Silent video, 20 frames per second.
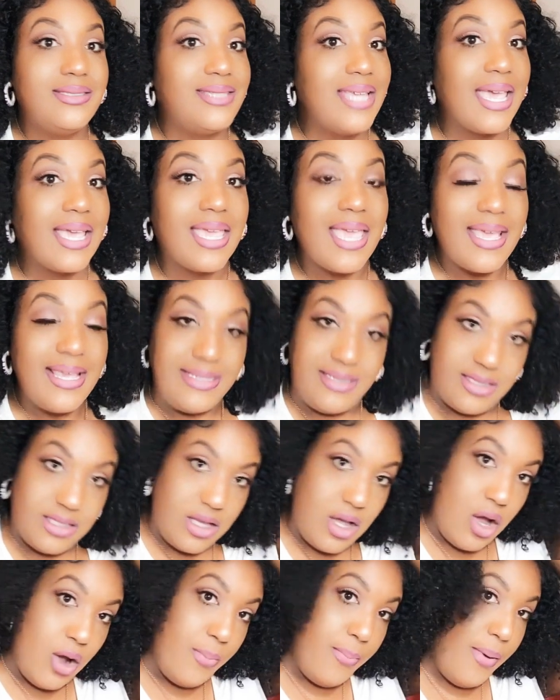decades
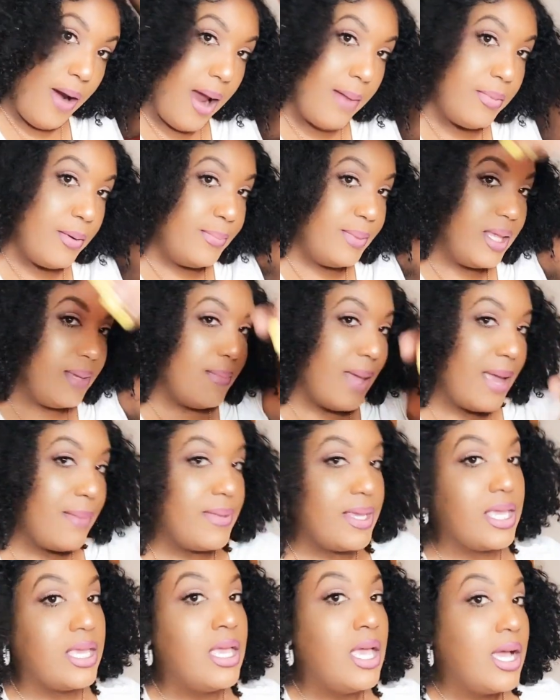ago, probably
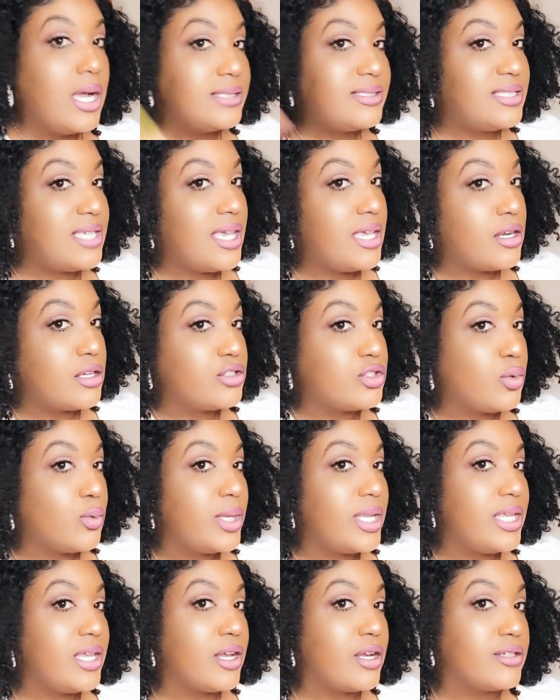maybe 10 or
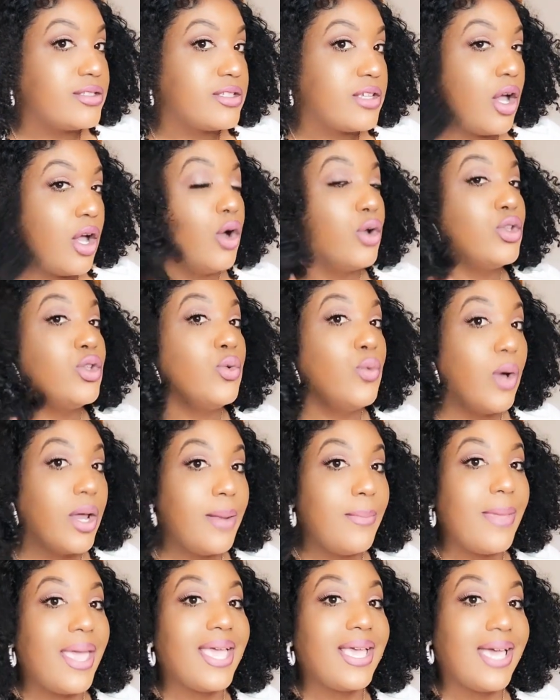20 years ago. You
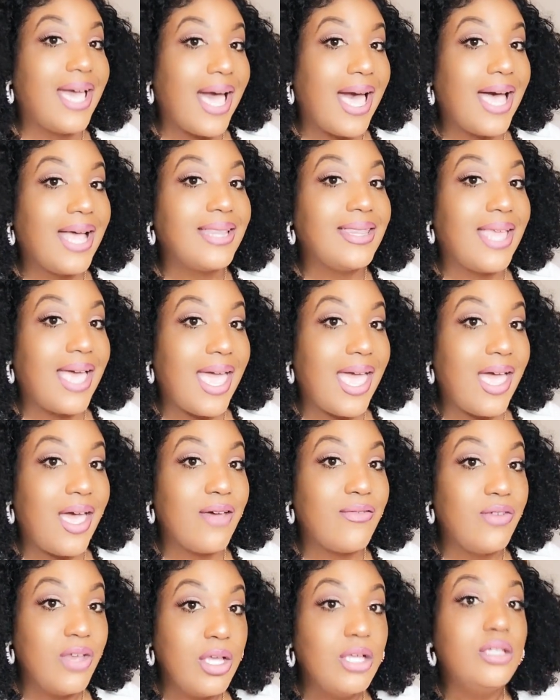want to make God
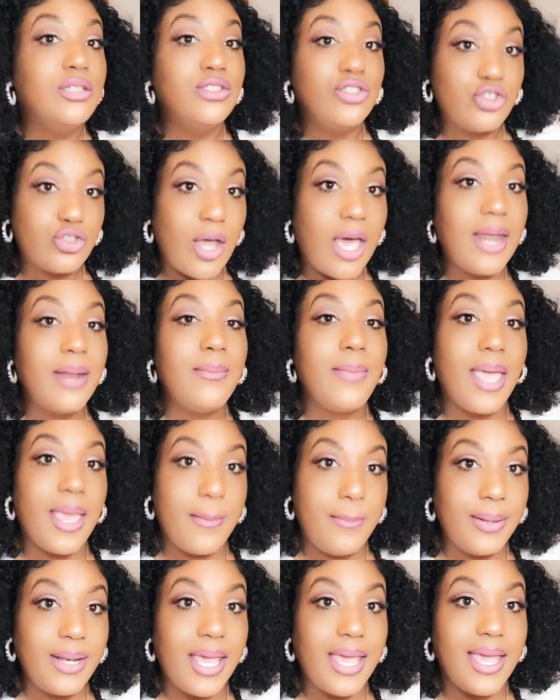laugh? Try to
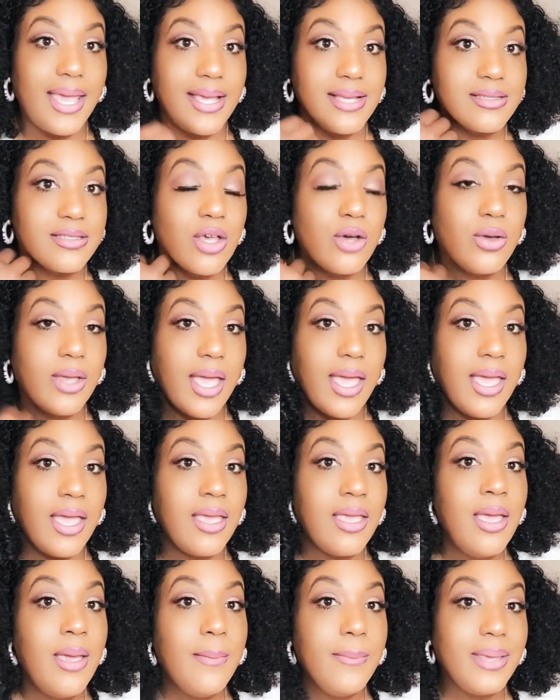make plans,
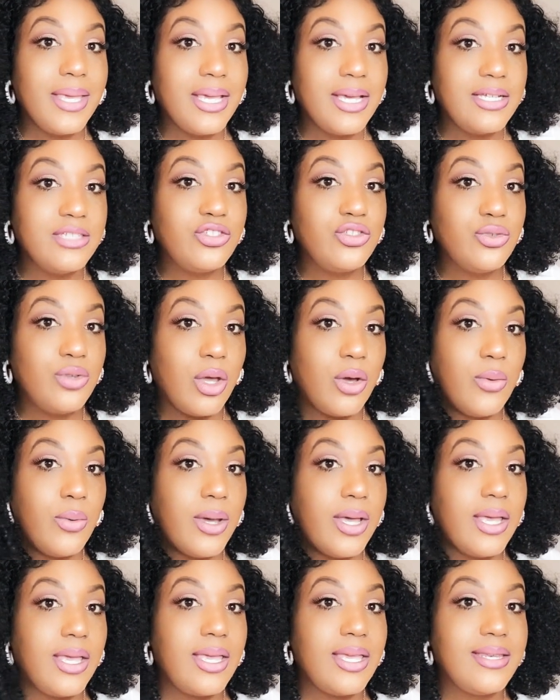okay? Because you know
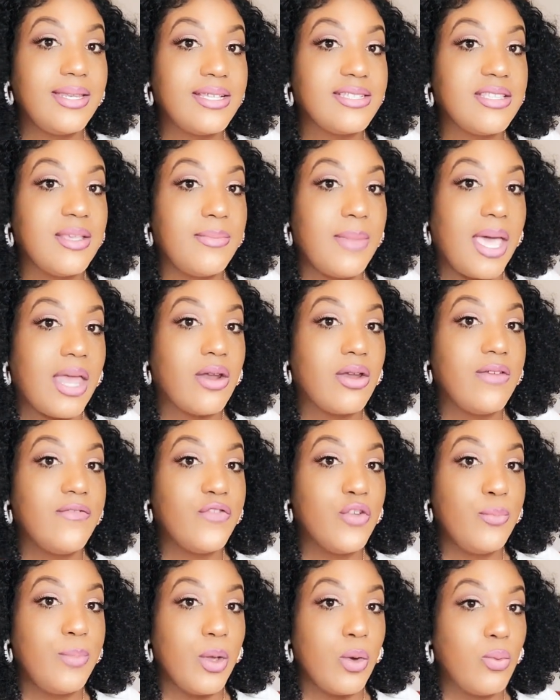what? It doesn't matter
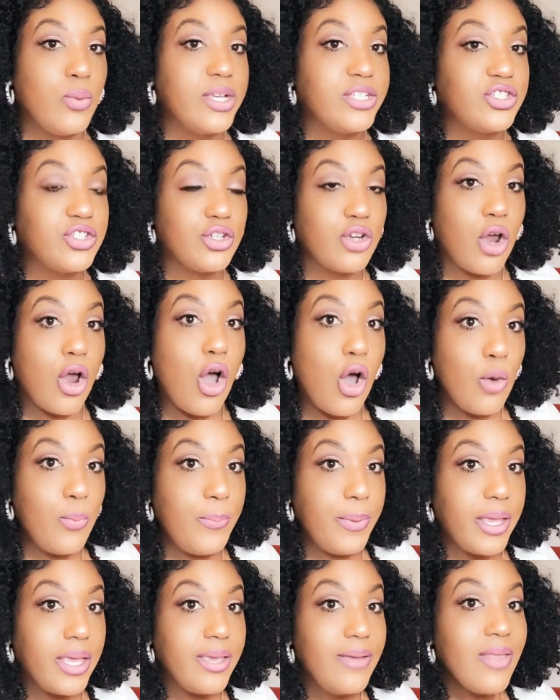if you've been wishing or
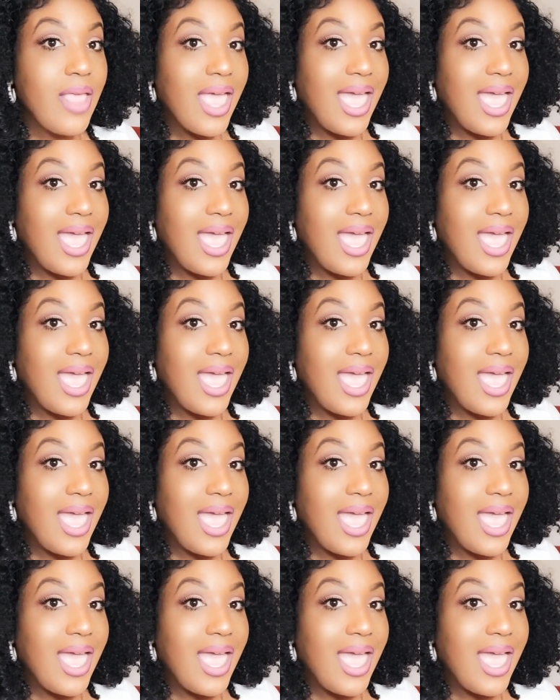hoping